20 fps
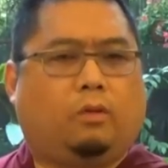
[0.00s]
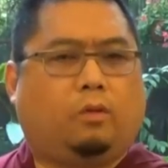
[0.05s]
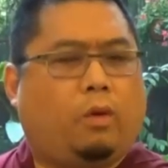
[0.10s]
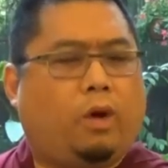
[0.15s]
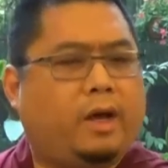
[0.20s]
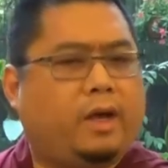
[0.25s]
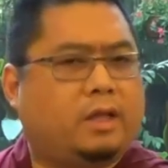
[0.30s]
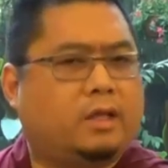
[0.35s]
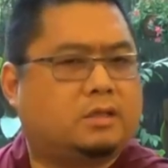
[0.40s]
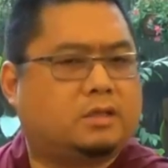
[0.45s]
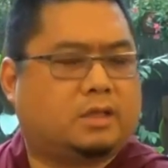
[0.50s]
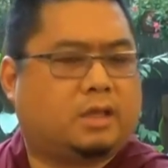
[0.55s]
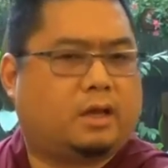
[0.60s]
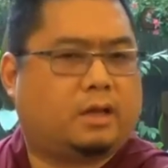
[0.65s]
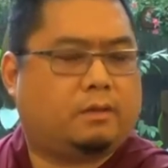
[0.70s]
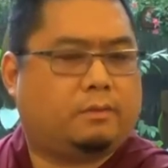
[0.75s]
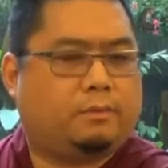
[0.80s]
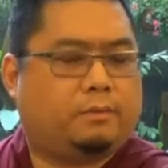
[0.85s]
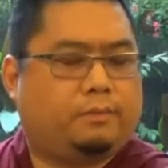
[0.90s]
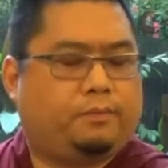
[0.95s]
Why is
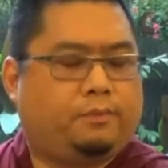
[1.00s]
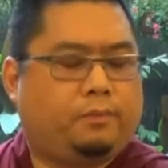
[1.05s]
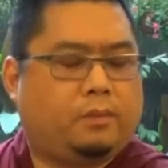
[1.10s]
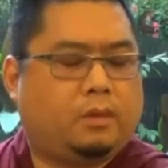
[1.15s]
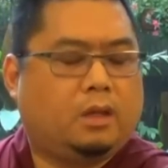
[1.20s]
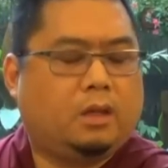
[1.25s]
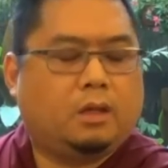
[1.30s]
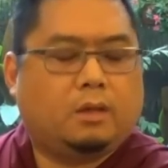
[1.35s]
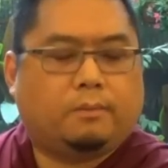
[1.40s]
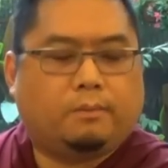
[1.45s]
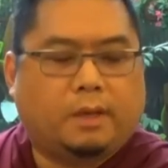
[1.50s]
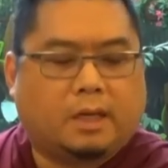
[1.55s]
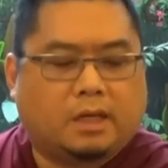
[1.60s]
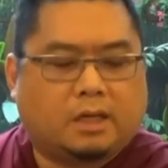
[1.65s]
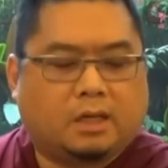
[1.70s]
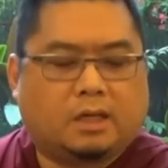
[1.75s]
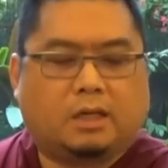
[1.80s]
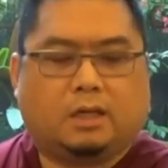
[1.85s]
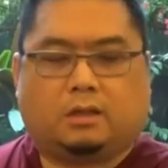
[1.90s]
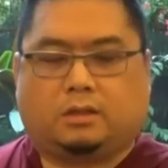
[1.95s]
that?
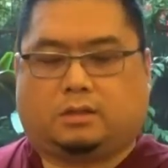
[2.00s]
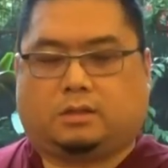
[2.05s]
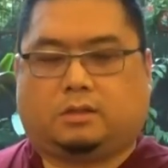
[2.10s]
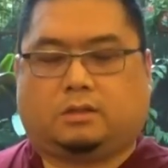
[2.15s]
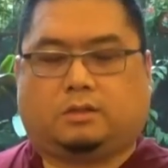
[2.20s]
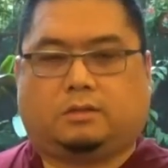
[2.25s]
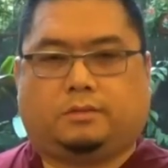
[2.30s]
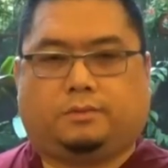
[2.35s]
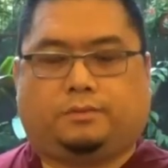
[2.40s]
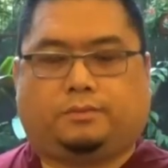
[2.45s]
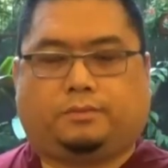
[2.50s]
Because